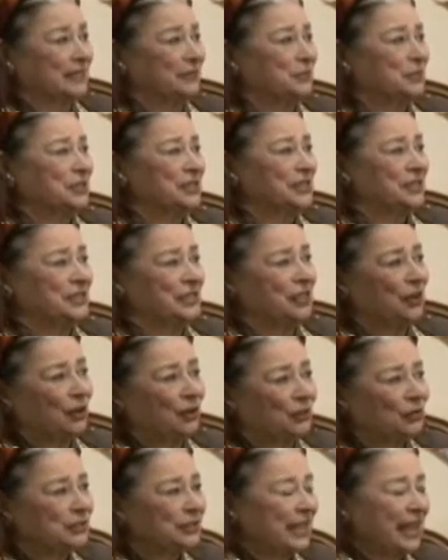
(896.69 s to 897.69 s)
It was in the
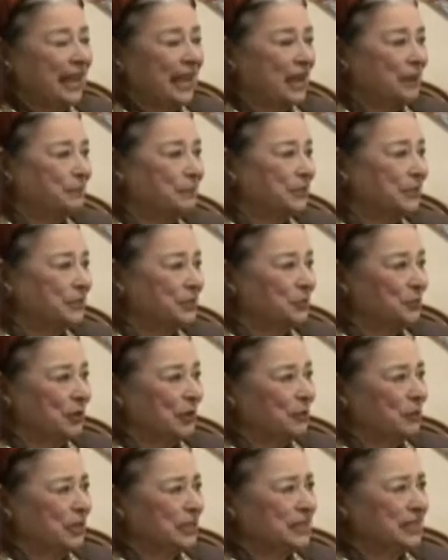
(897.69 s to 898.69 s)
old campus.
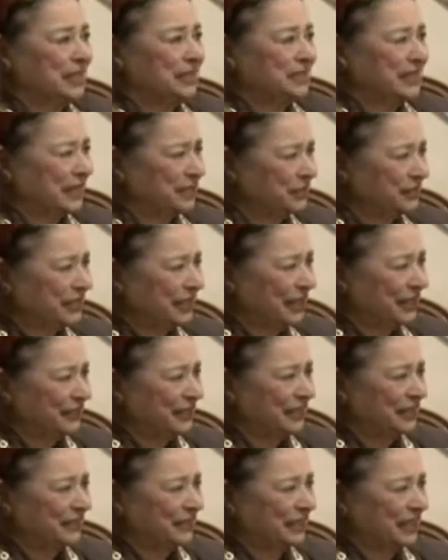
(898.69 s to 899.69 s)
Where was that?
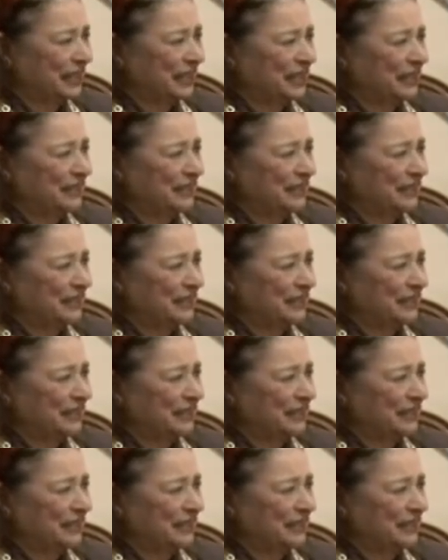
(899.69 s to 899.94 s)
Downtown LA.